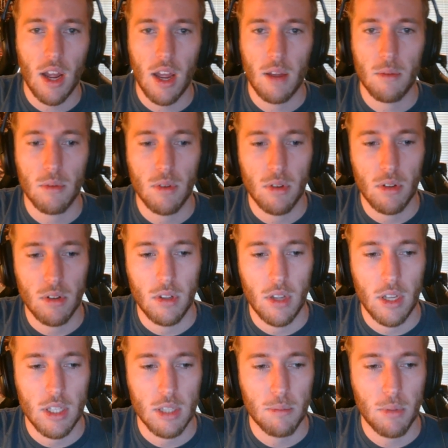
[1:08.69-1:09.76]
I will
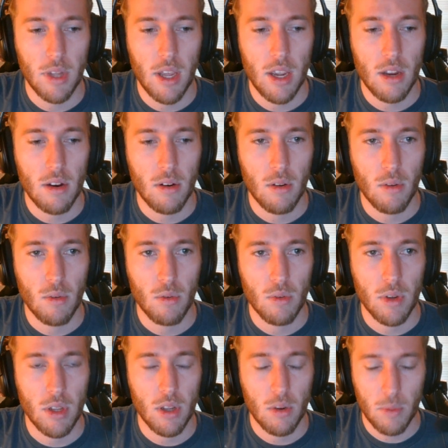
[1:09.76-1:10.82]
explain
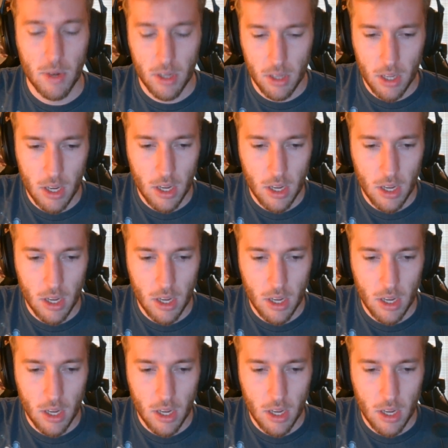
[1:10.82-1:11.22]
really quickly.